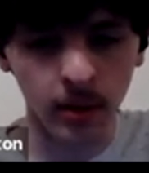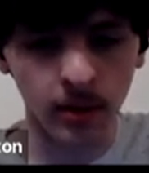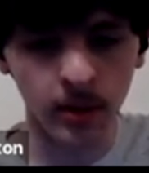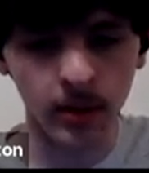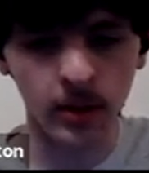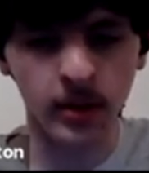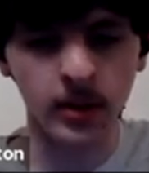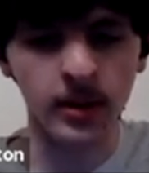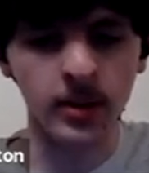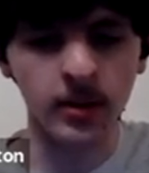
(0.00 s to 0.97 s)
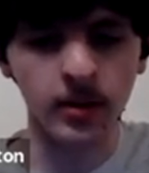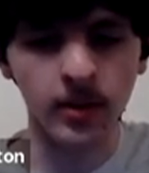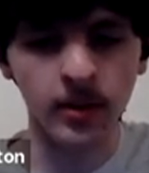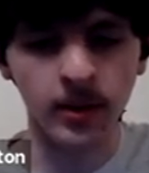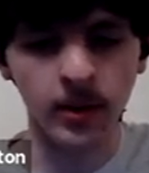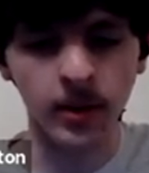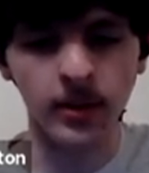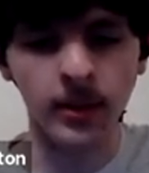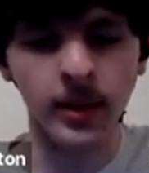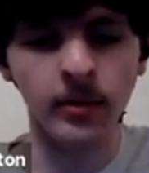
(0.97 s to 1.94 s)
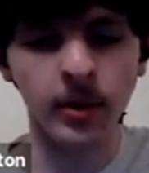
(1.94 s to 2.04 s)
Well,
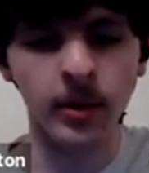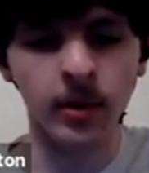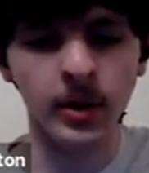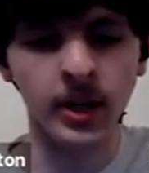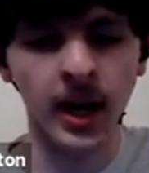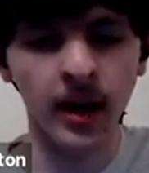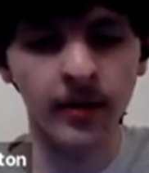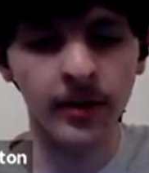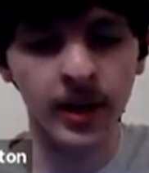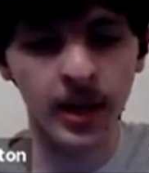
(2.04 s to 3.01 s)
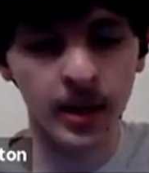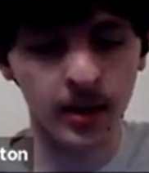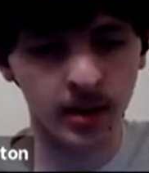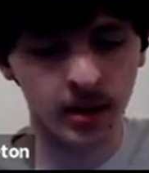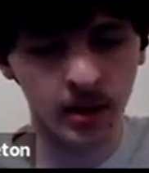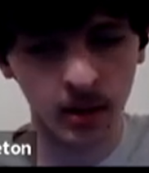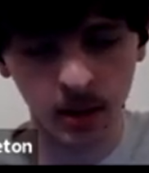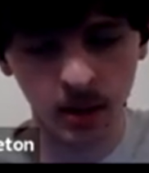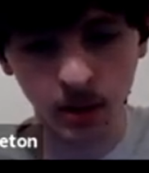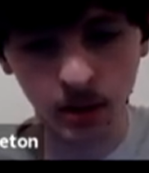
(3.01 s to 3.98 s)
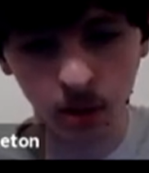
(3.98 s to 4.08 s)
then we're going to have the
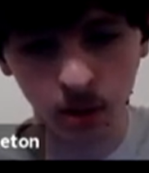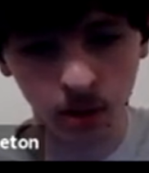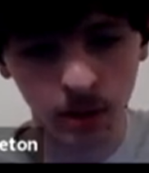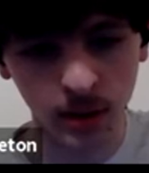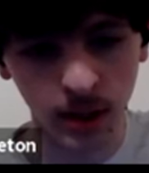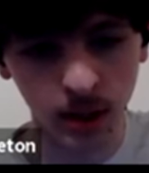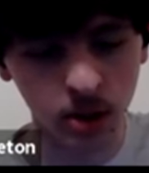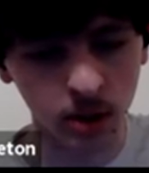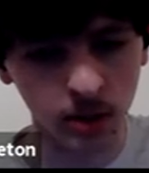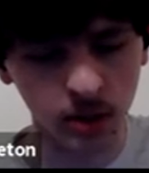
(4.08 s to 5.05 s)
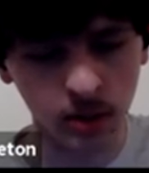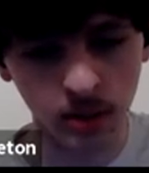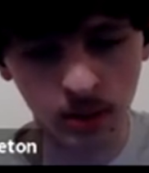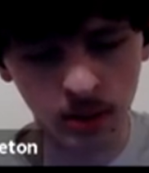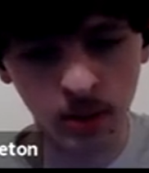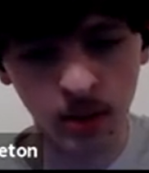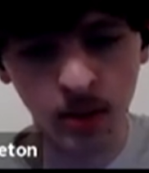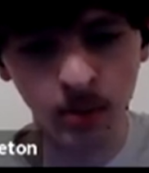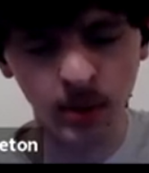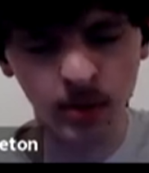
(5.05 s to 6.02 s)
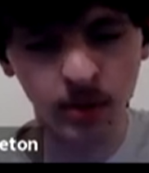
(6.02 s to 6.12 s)
internal connection
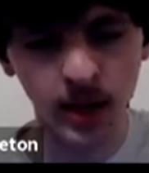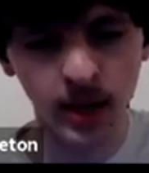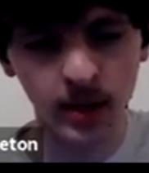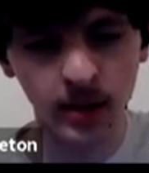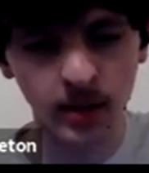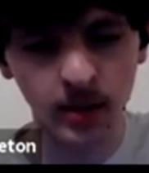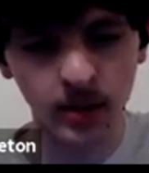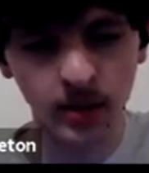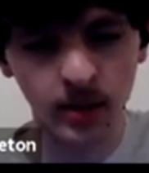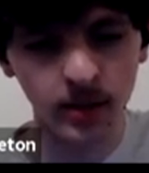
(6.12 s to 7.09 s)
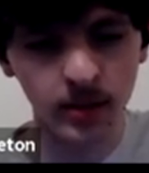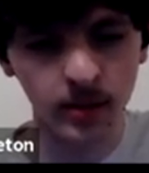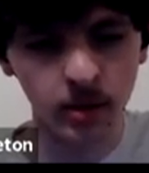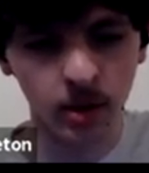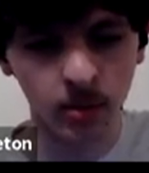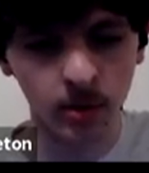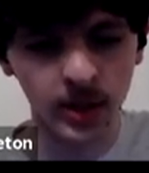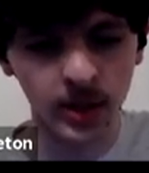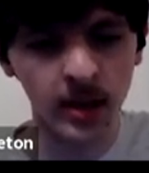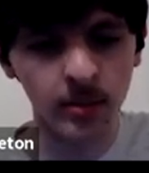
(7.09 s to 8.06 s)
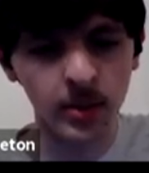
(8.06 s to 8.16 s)
between
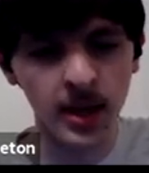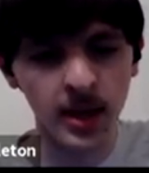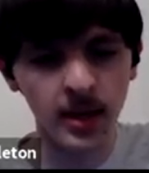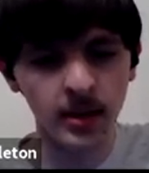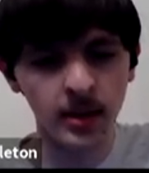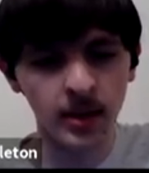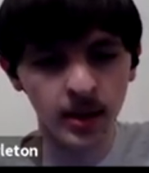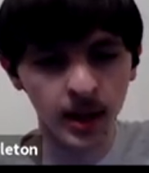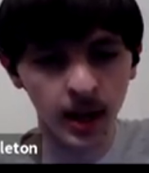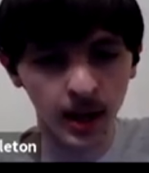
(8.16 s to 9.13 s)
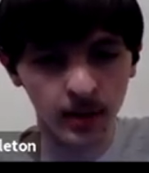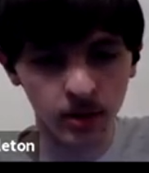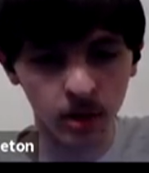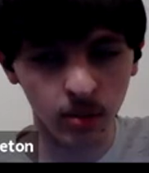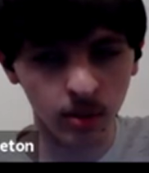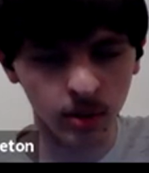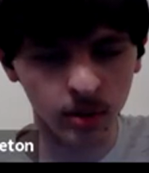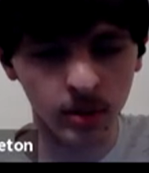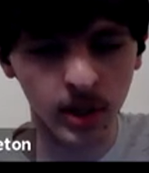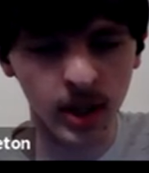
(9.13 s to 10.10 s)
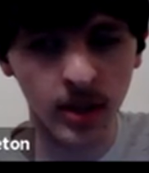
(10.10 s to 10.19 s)
terminals A and B and terminal
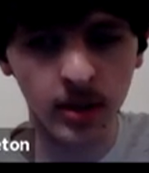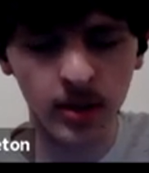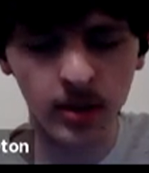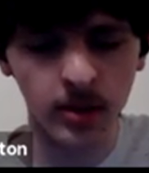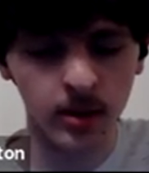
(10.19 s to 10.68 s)
D.